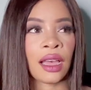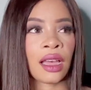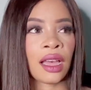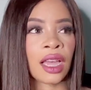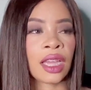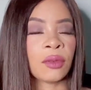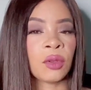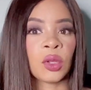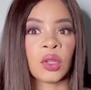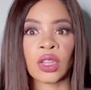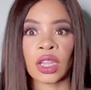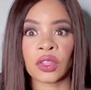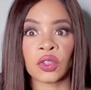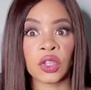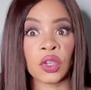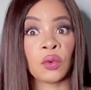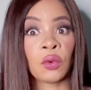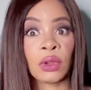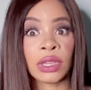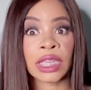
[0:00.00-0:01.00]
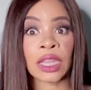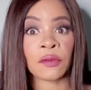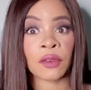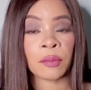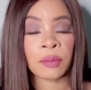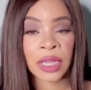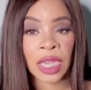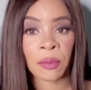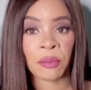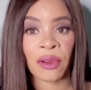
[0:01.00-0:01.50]
You will never
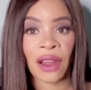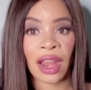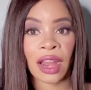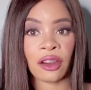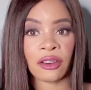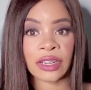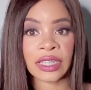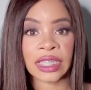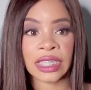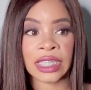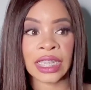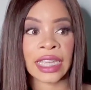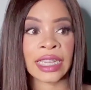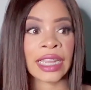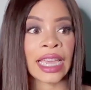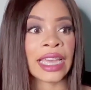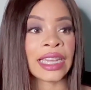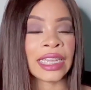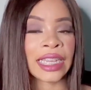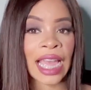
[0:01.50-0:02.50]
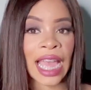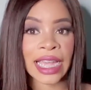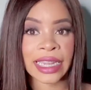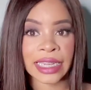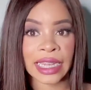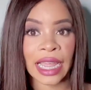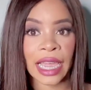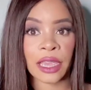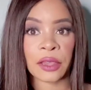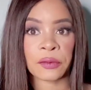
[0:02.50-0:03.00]
be a priority in any guy's
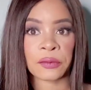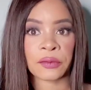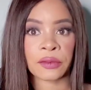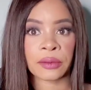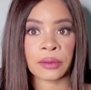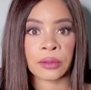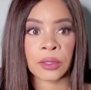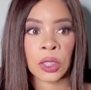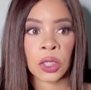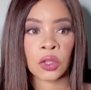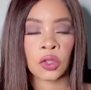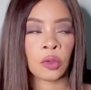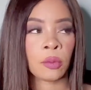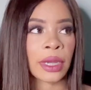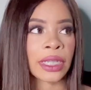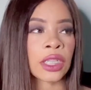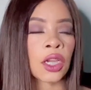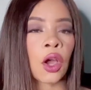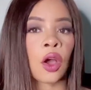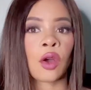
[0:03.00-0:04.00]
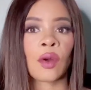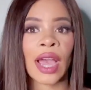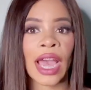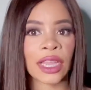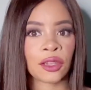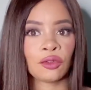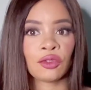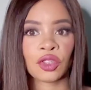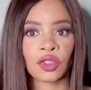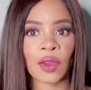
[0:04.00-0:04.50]
life, no matter how
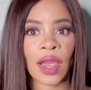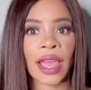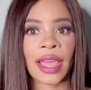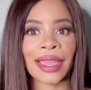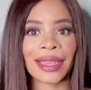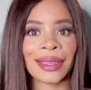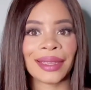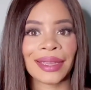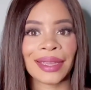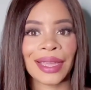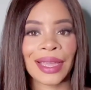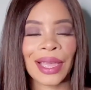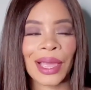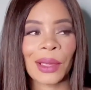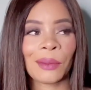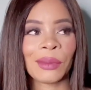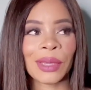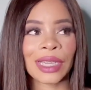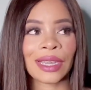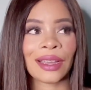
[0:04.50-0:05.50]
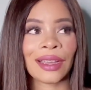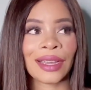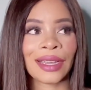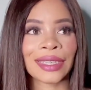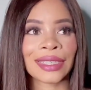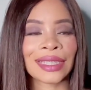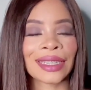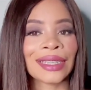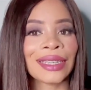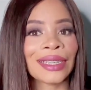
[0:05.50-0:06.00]
hard you try,
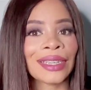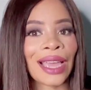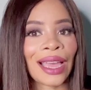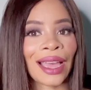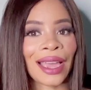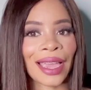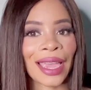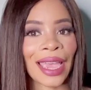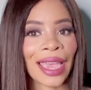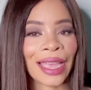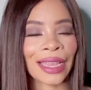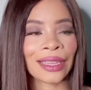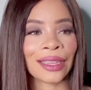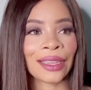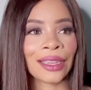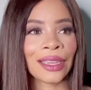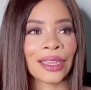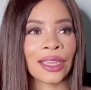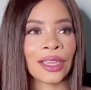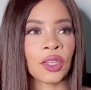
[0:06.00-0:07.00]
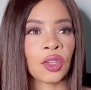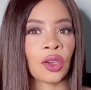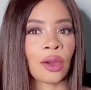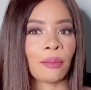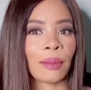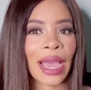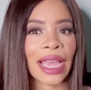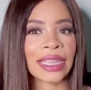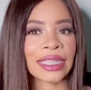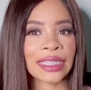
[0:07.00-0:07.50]
because again, your
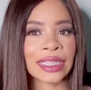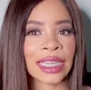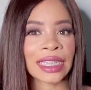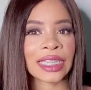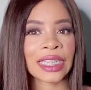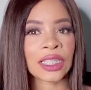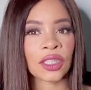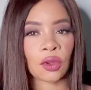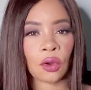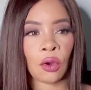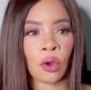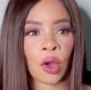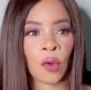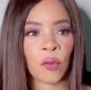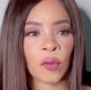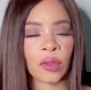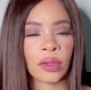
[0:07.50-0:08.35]
mindset is off.